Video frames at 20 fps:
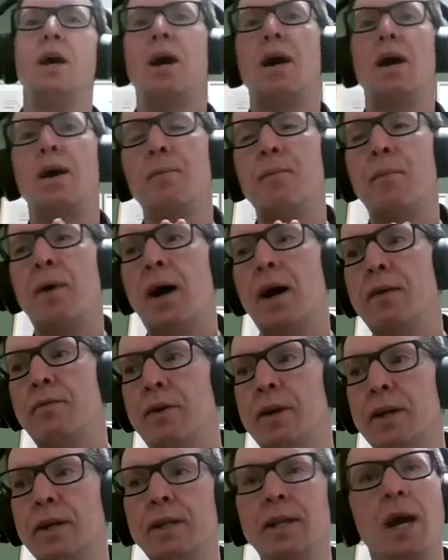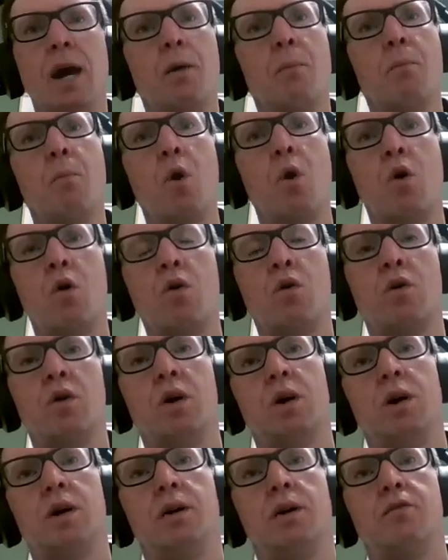I think they are more
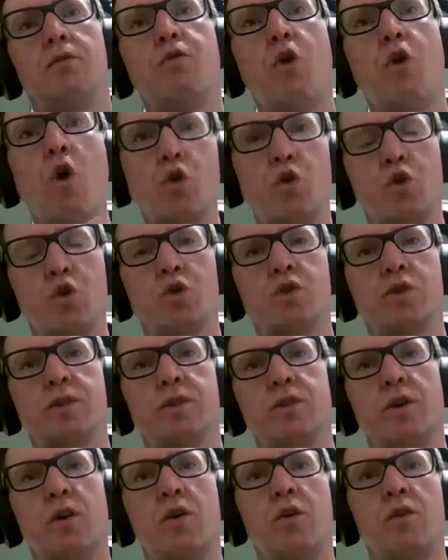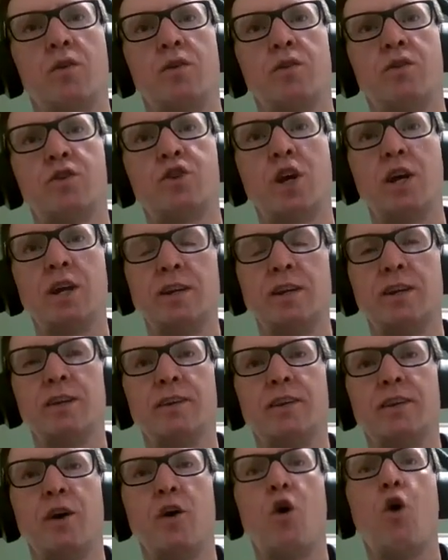focused on
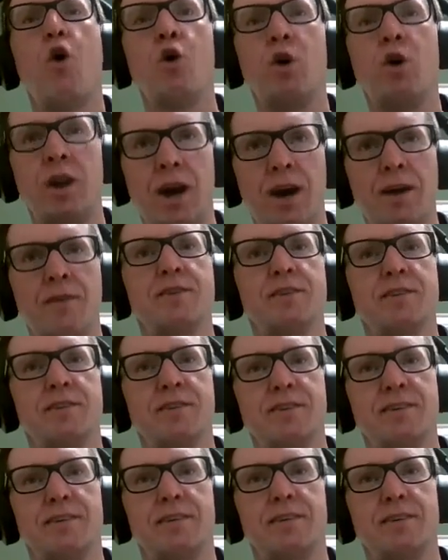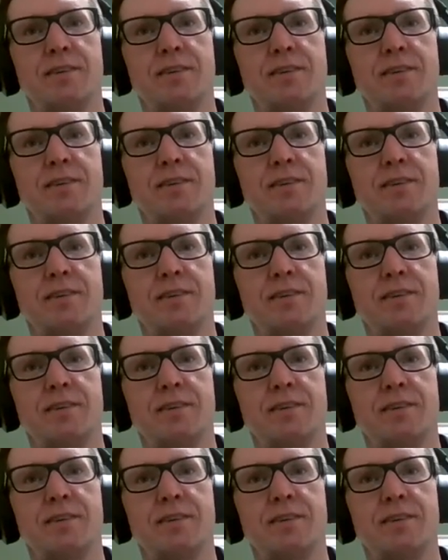changing their own lives.